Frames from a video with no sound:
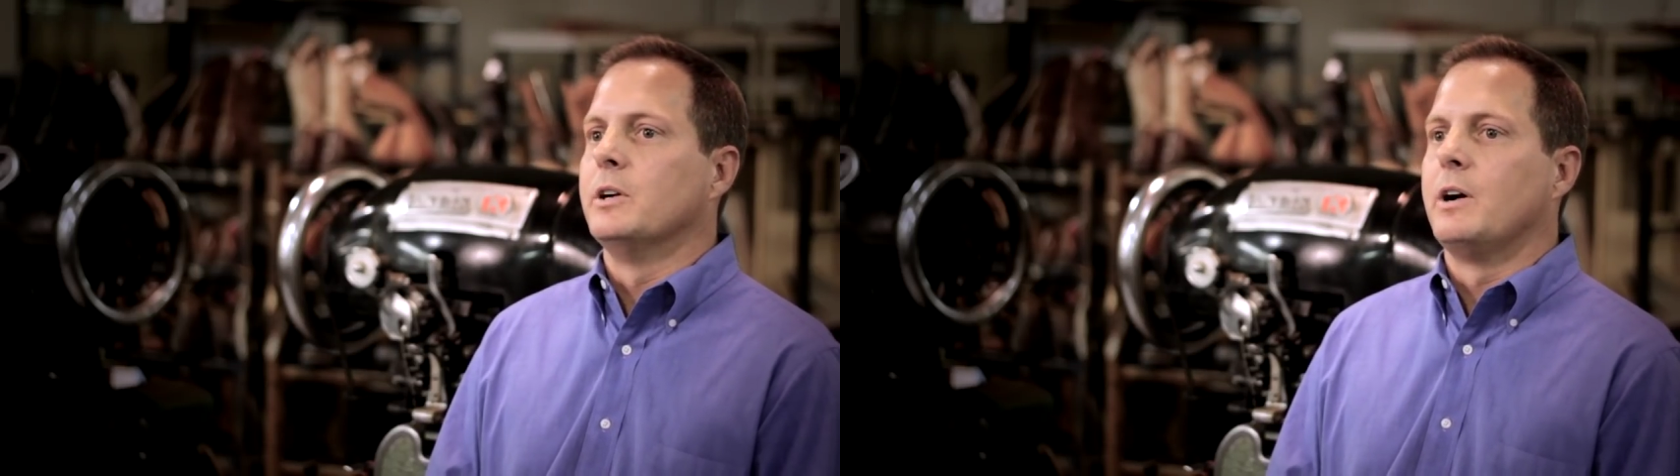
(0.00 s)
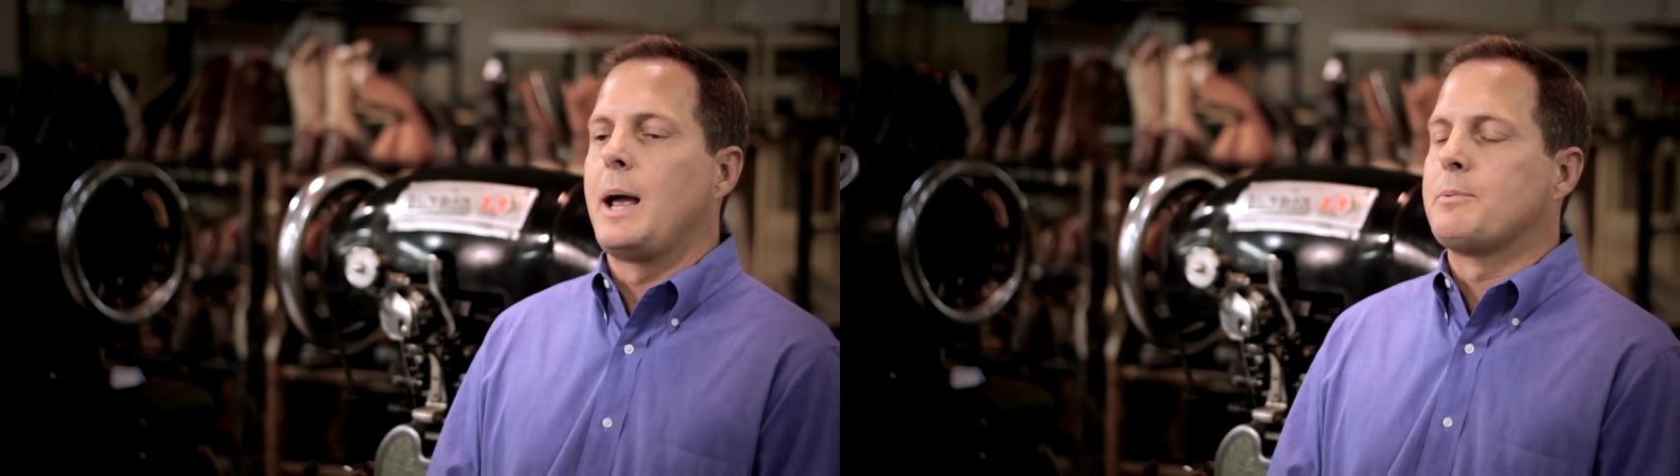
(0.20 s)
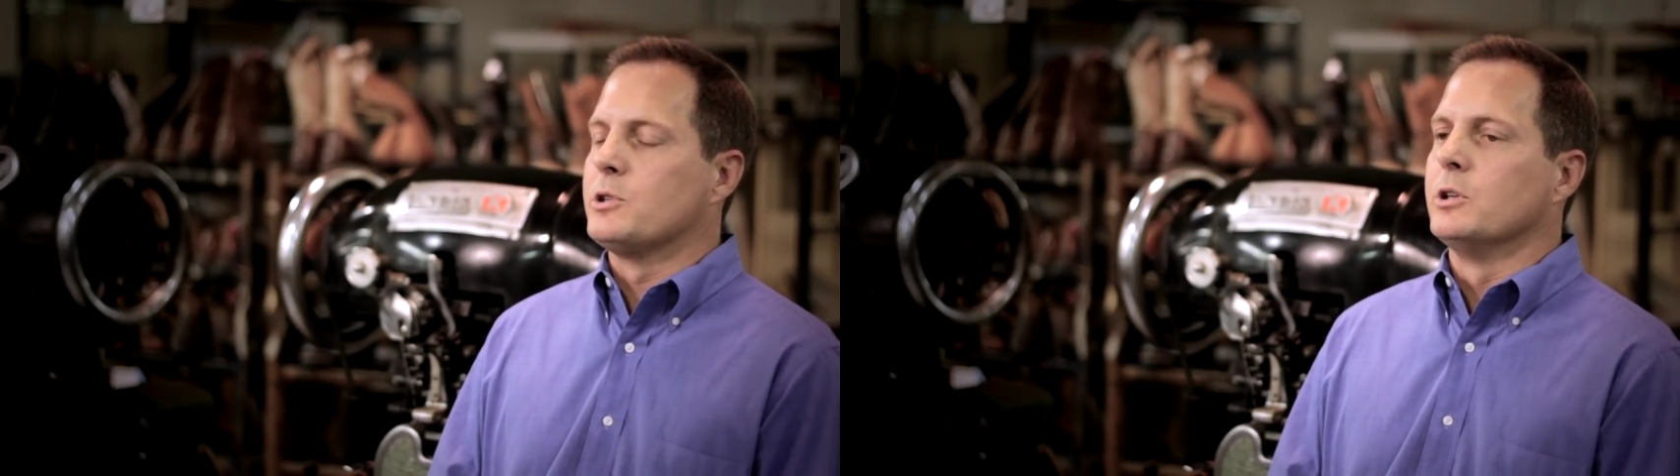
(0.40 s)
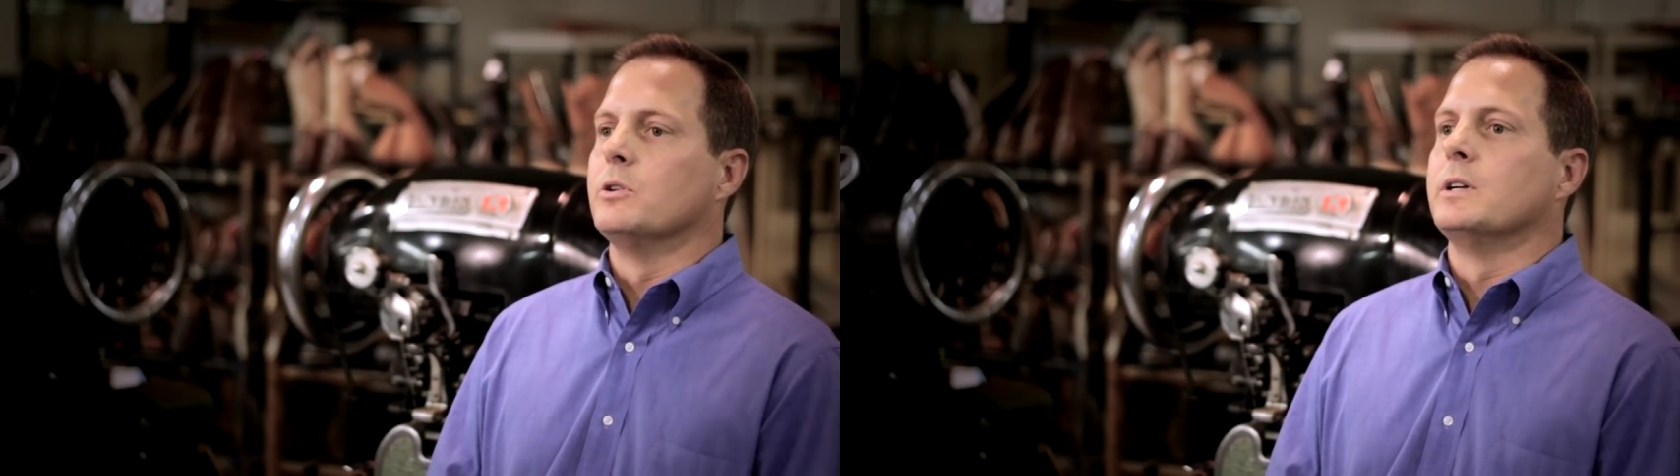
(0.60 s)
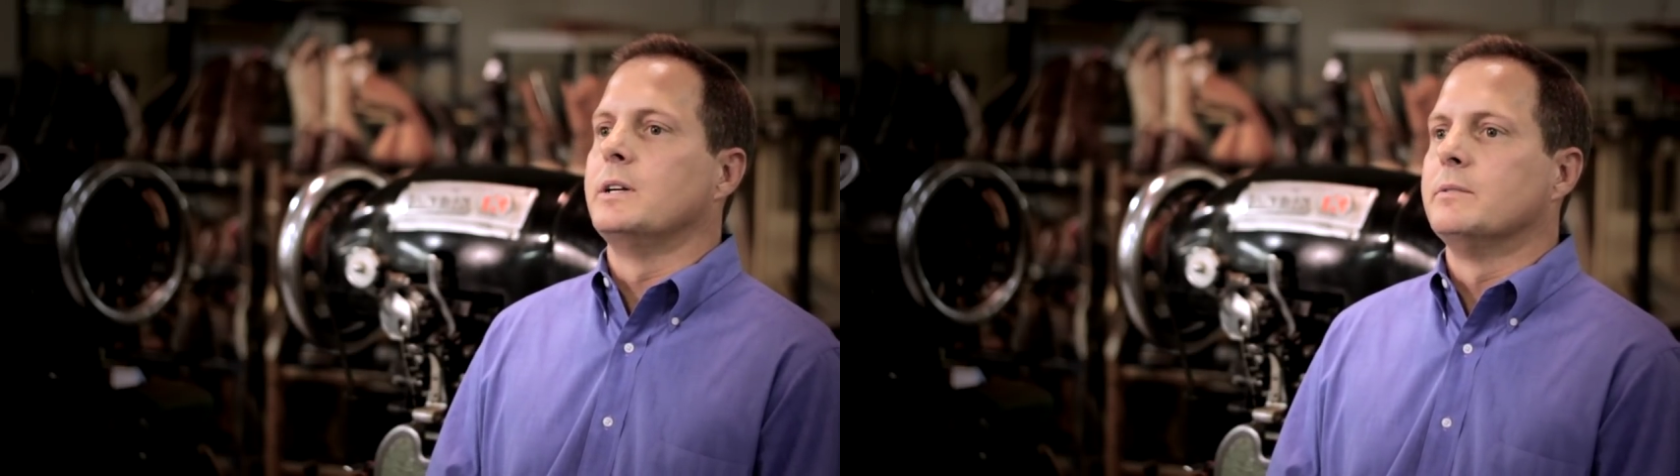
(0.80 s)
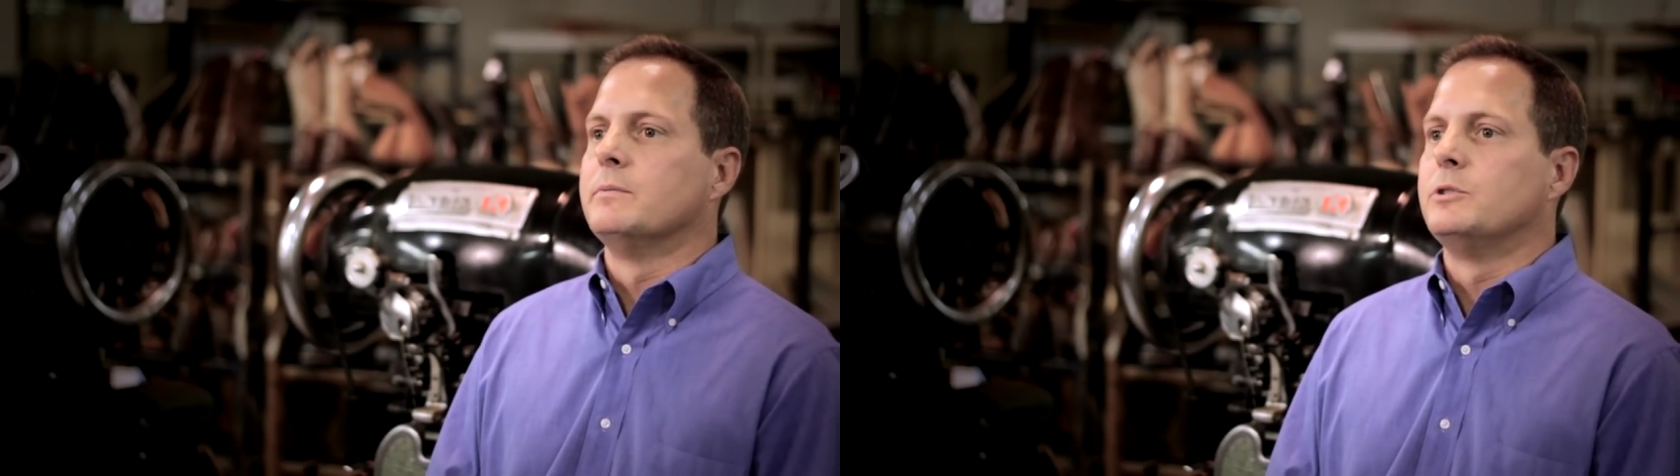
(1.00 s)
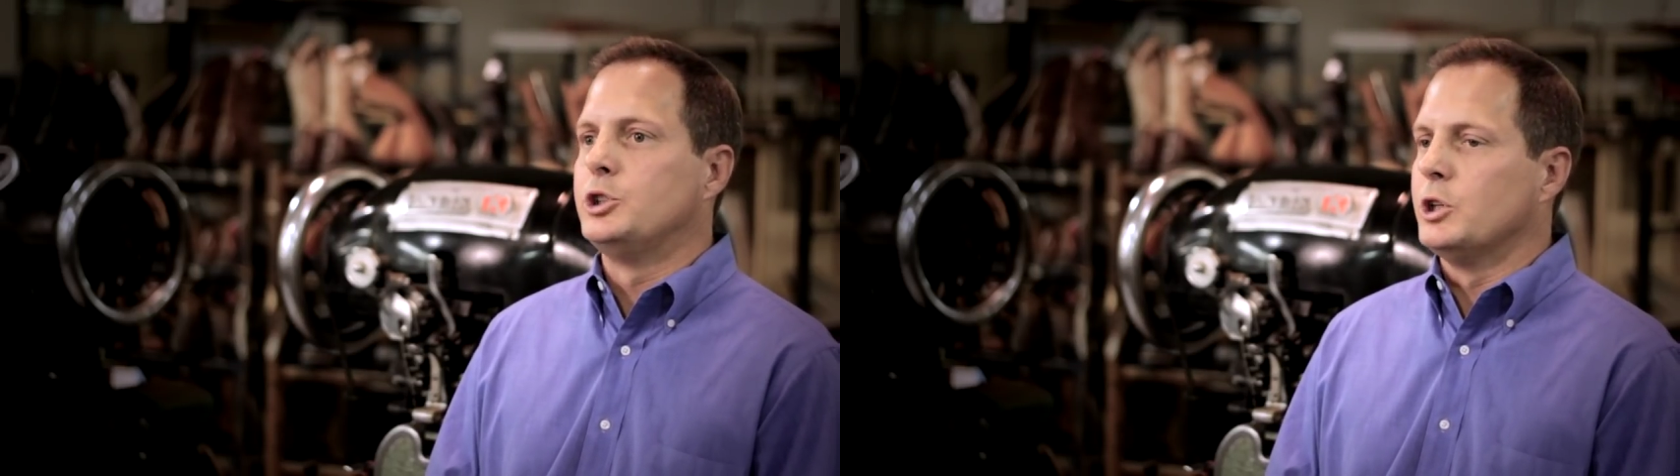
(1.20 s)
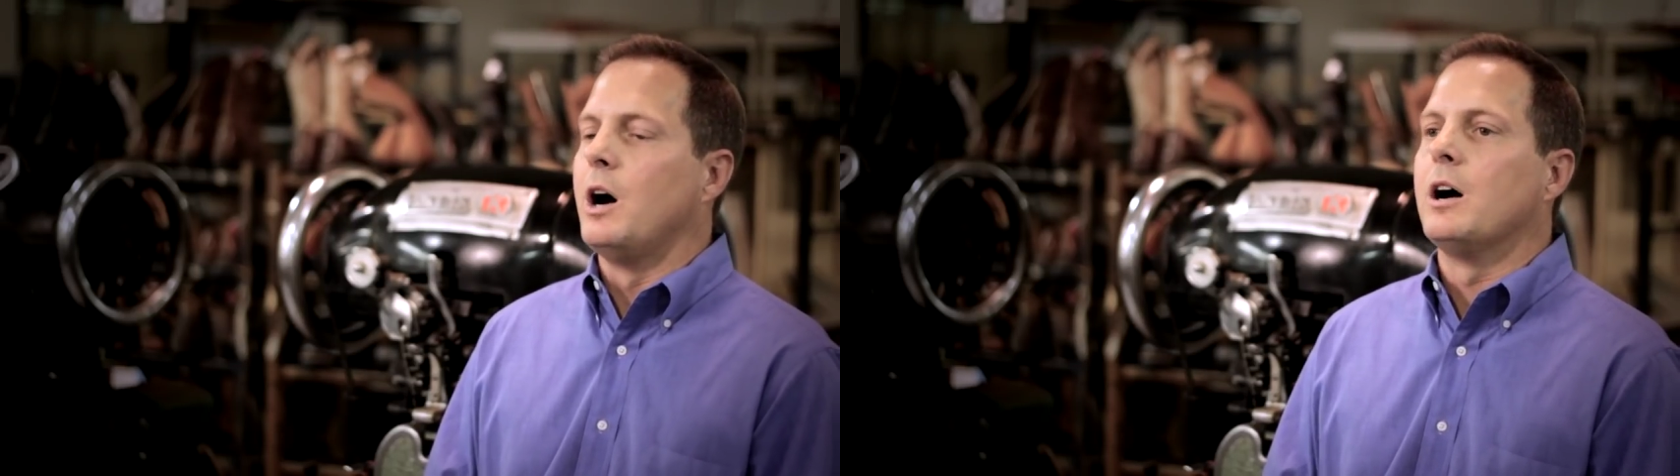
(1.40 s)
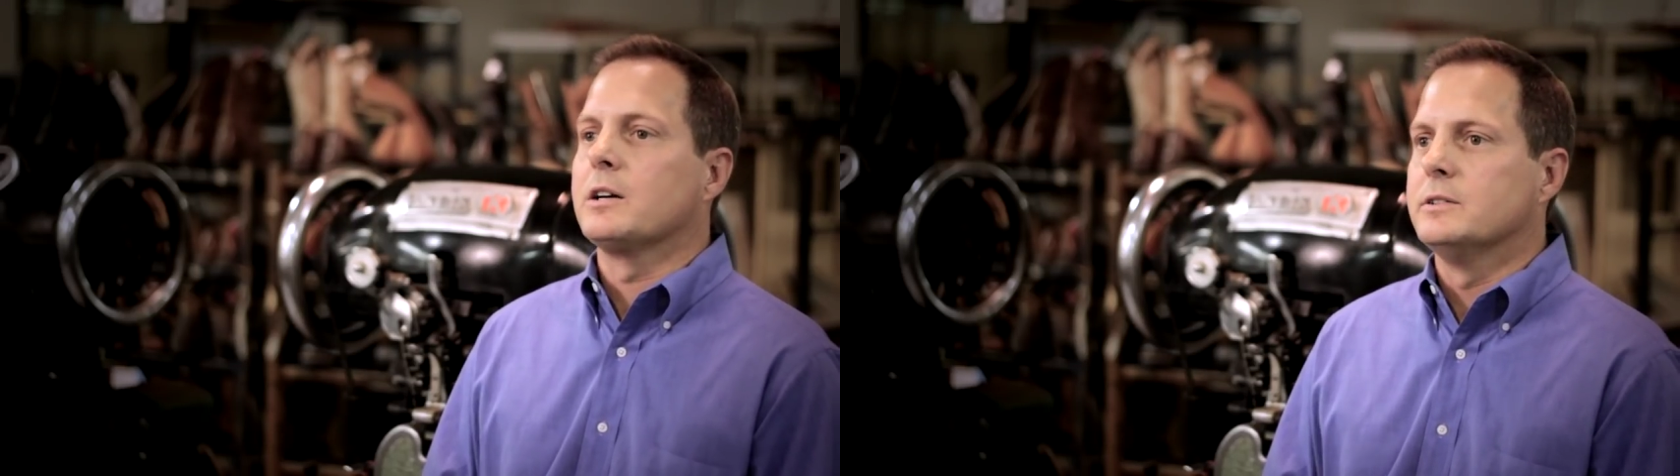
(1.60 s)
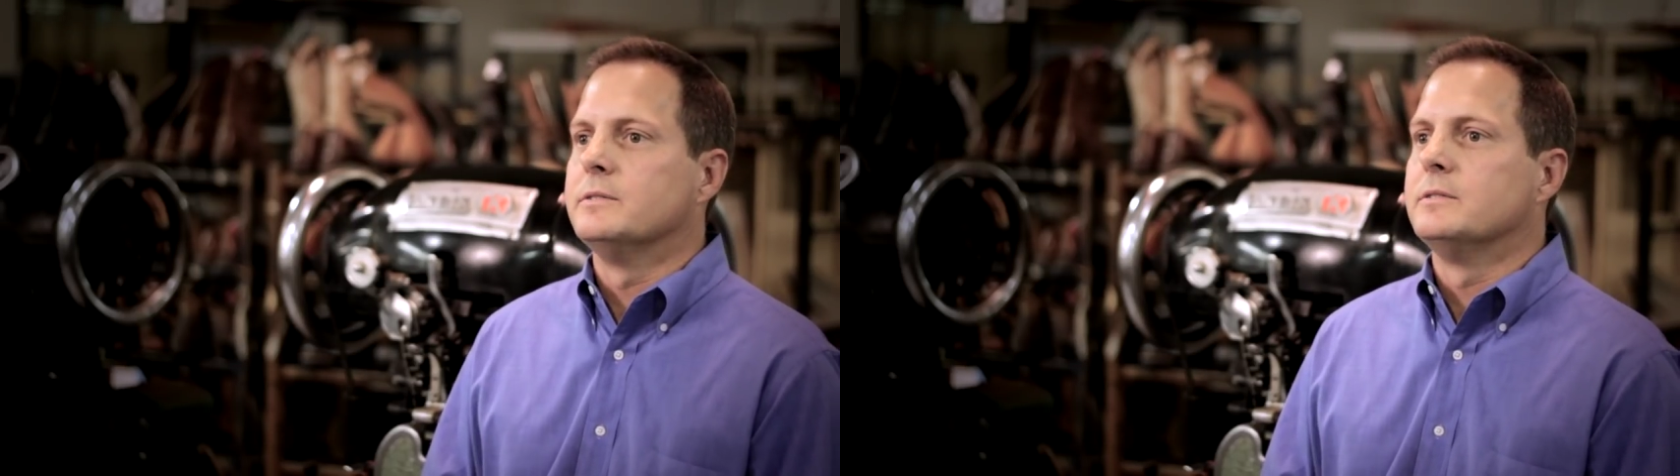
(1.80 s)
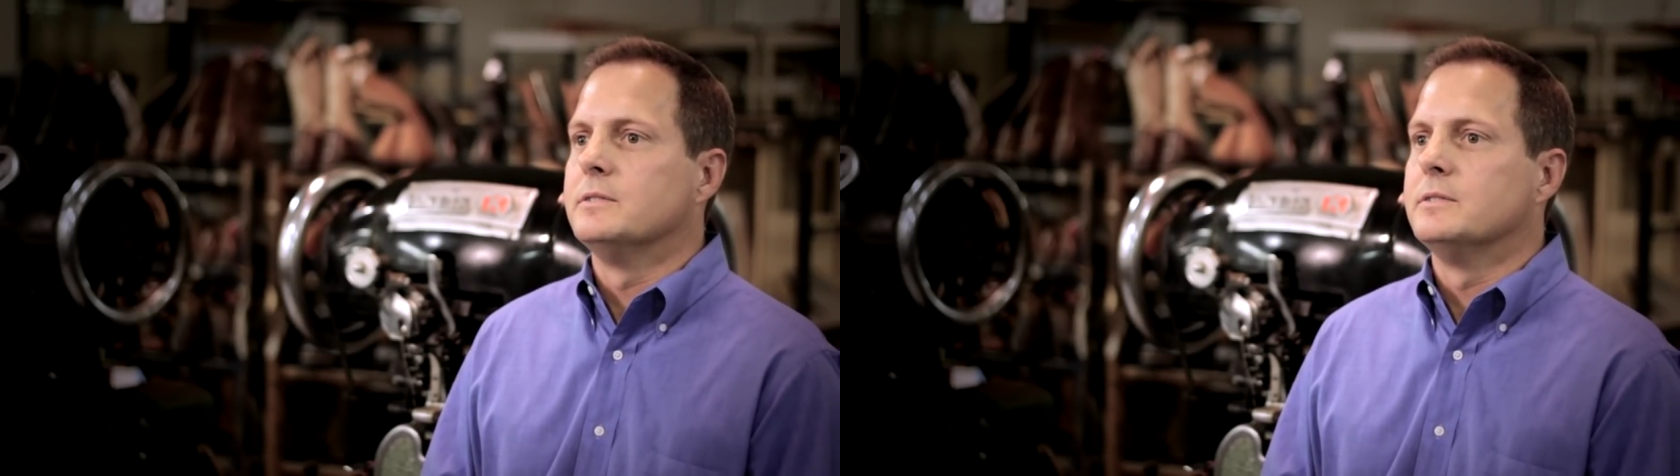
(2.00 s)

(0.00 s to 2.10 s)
they're absolutely shocked